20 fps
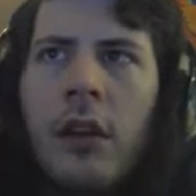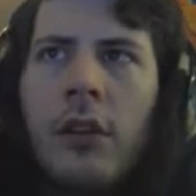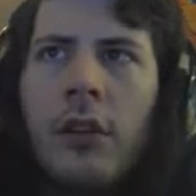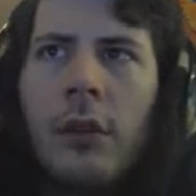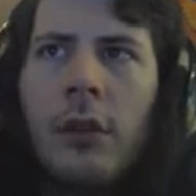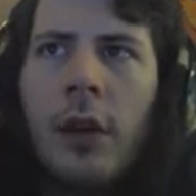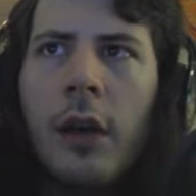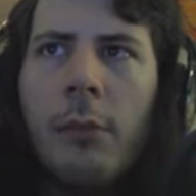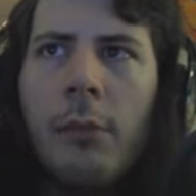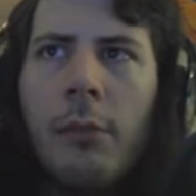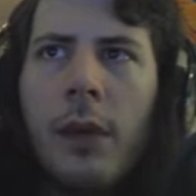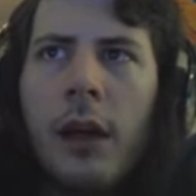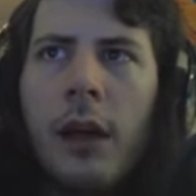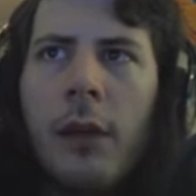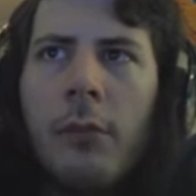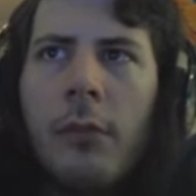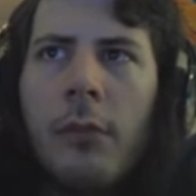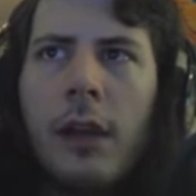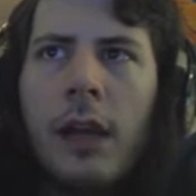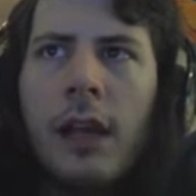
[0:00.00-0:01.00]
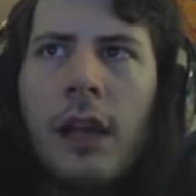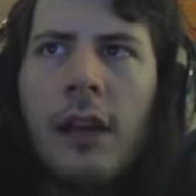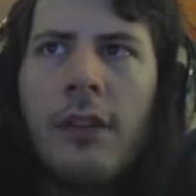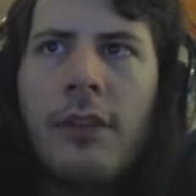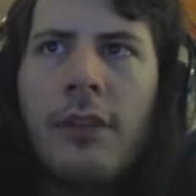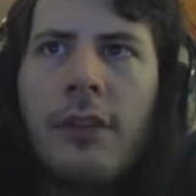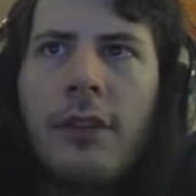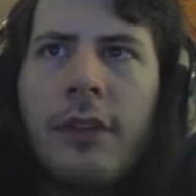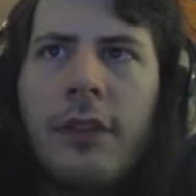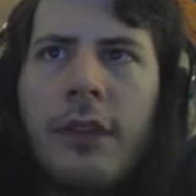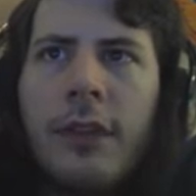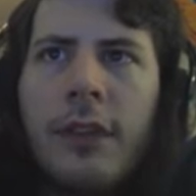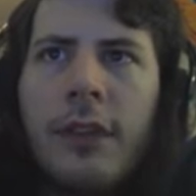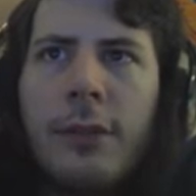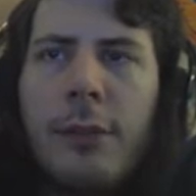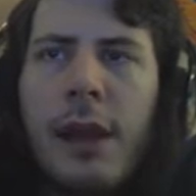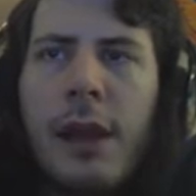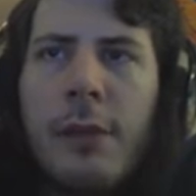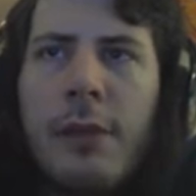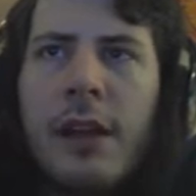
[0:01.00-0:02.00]
So up, left.
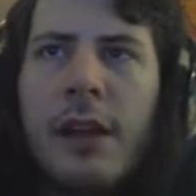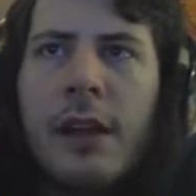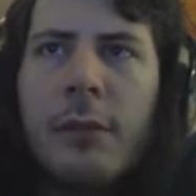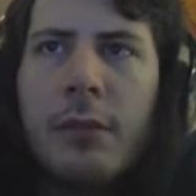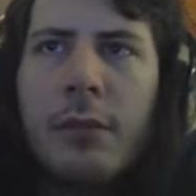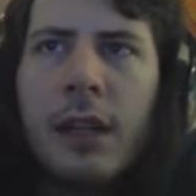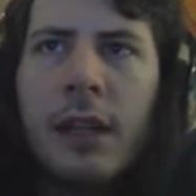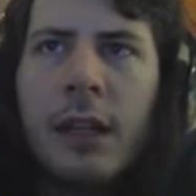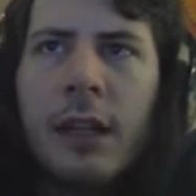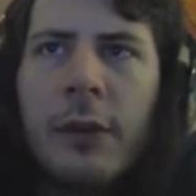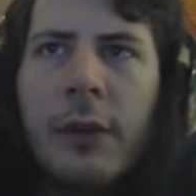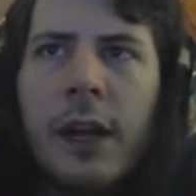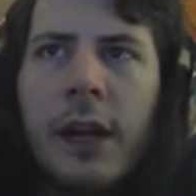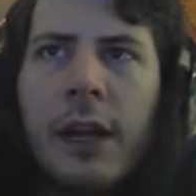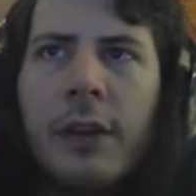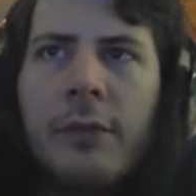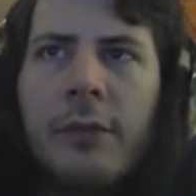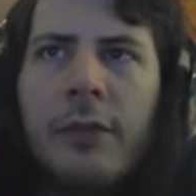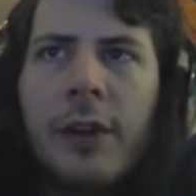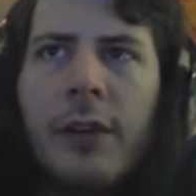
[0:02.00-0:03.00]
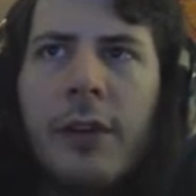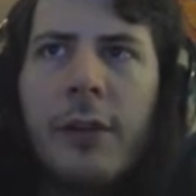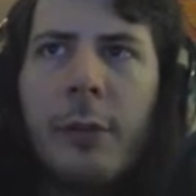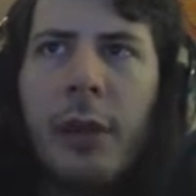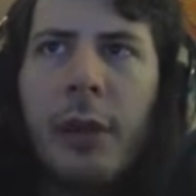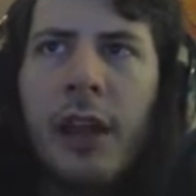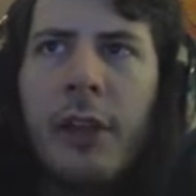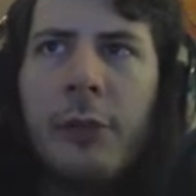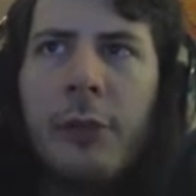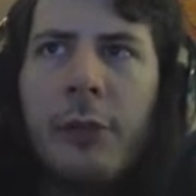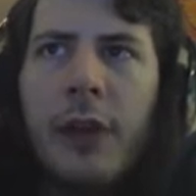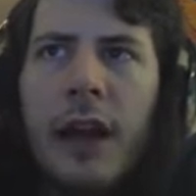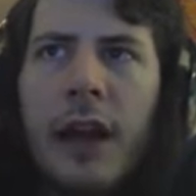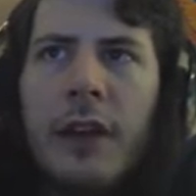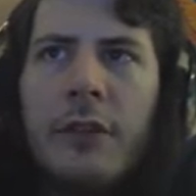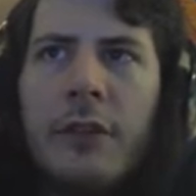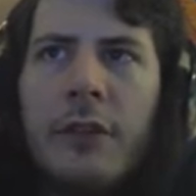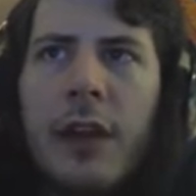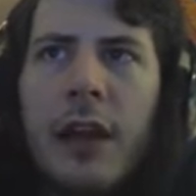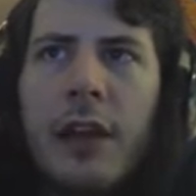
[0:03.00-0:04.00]
This may be completely random for every playthrough. I
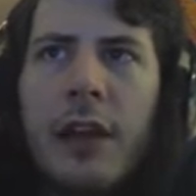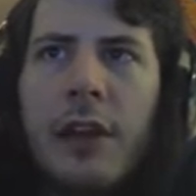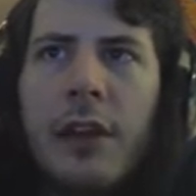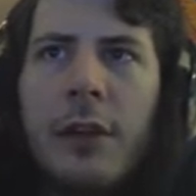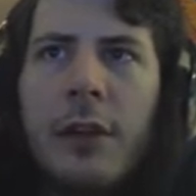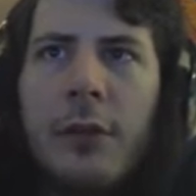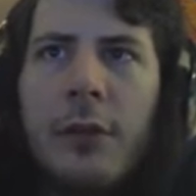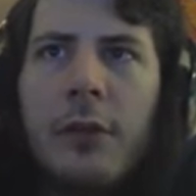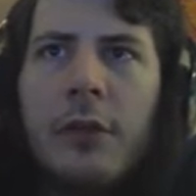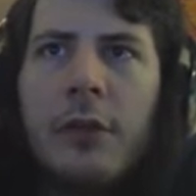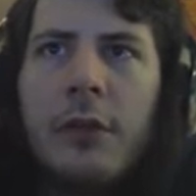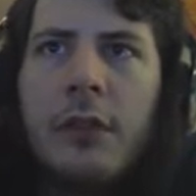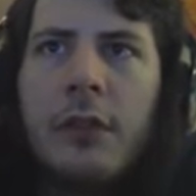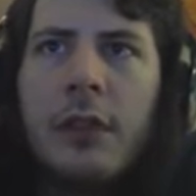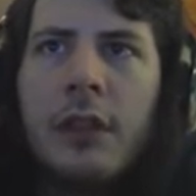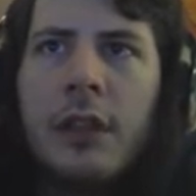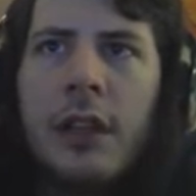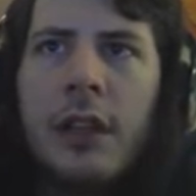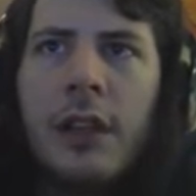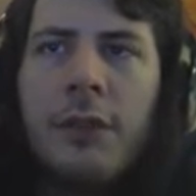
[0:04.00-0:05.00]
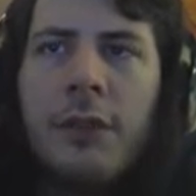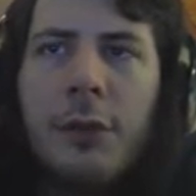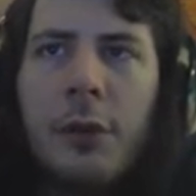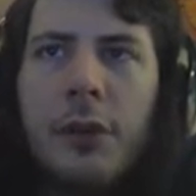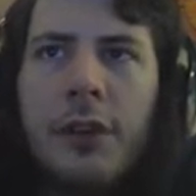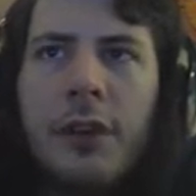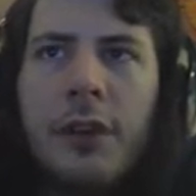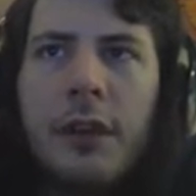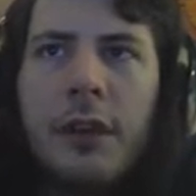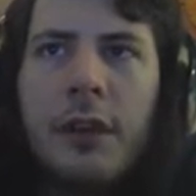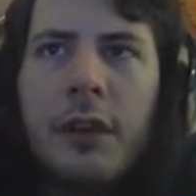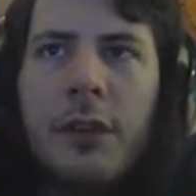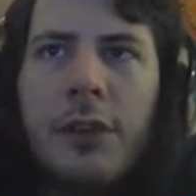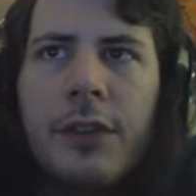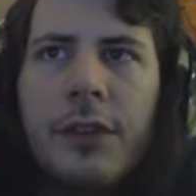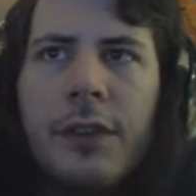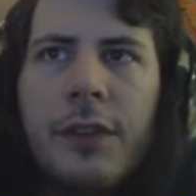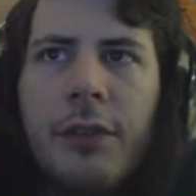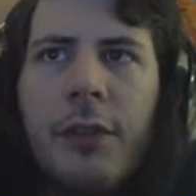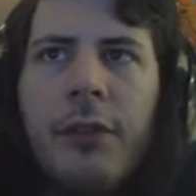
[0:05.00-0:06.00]
do not know. If your circles
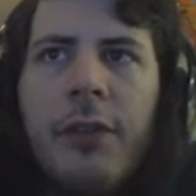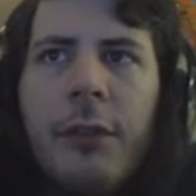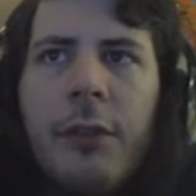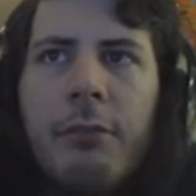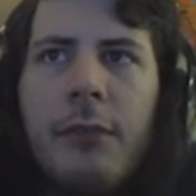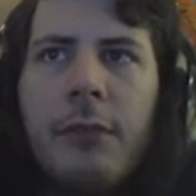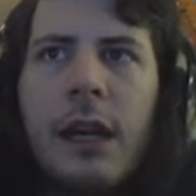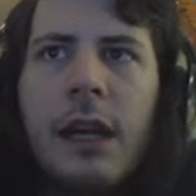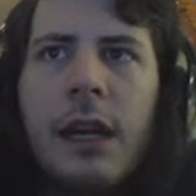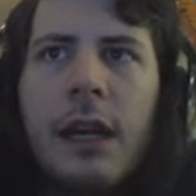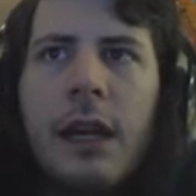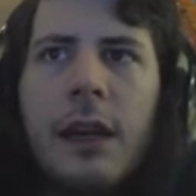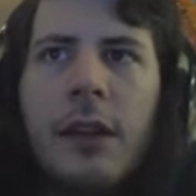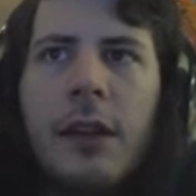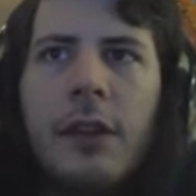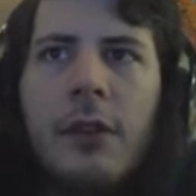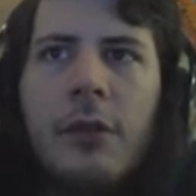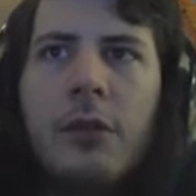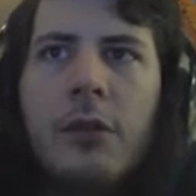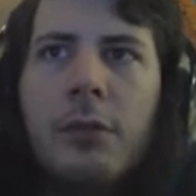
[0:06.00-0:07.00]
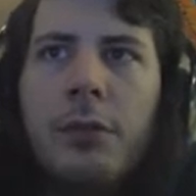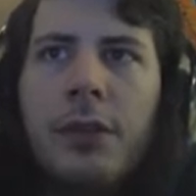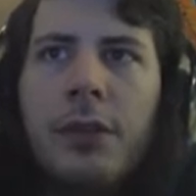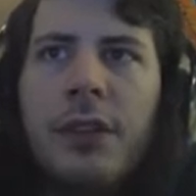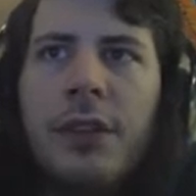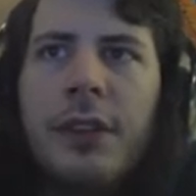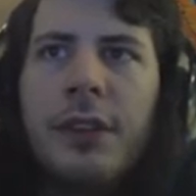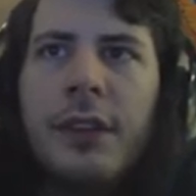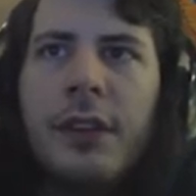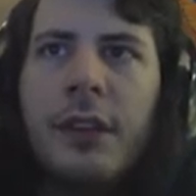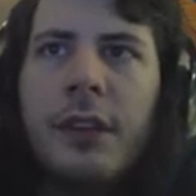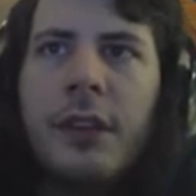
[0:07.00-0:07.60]
differ from mine, then oops.